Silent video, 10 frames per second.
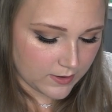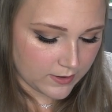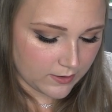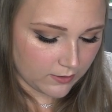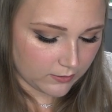
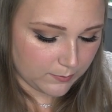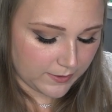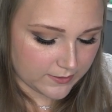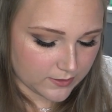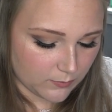it all
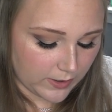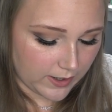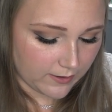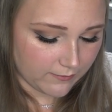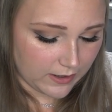depends on what
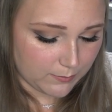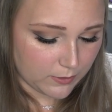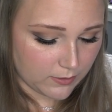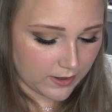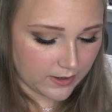kind of
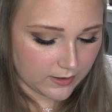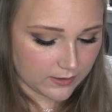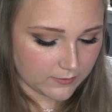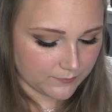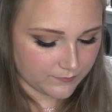vape you like.
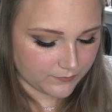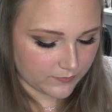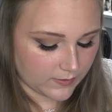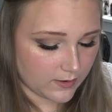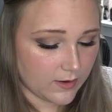
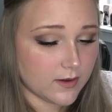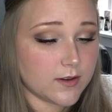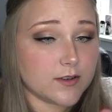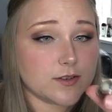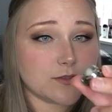
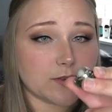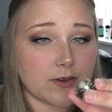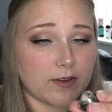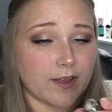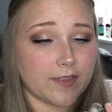So
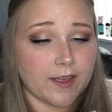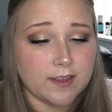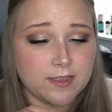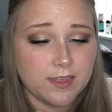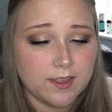I've got that
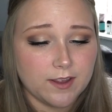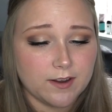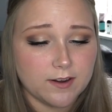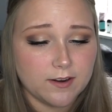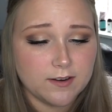in
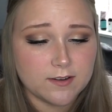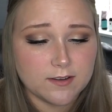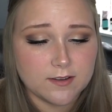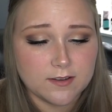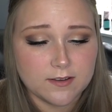there.
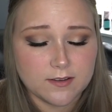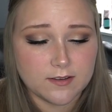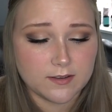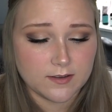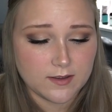
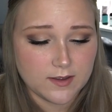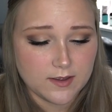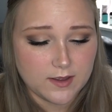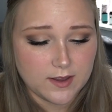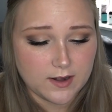
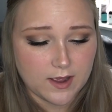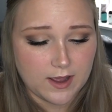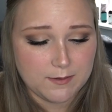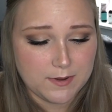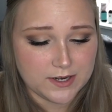And
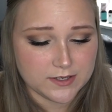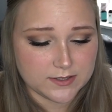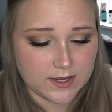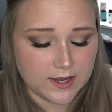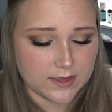I may
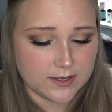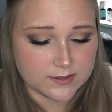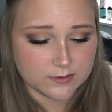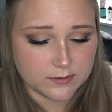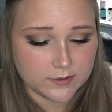just like
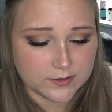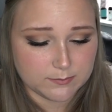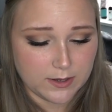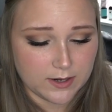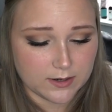these
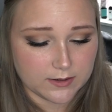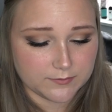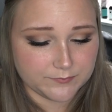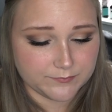coils better.